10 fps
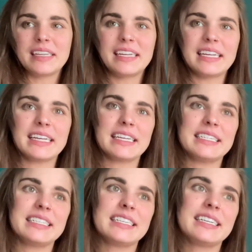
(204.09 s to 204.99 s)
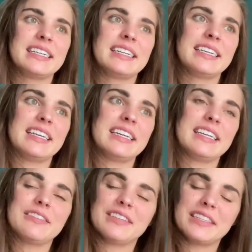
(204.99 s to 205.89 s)
and it
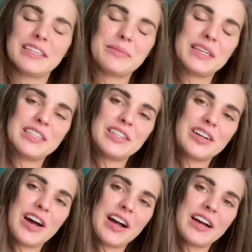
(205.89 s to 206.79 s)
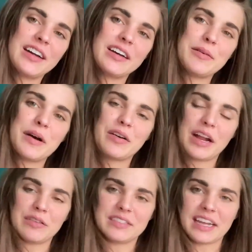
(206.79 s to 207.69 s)
gives us something to talk about
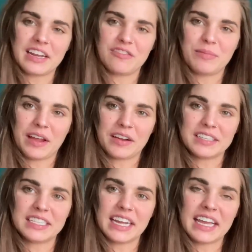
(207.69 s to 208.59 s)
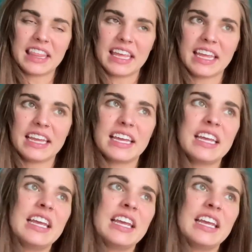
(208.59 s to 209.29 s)
outside of parenting, I think.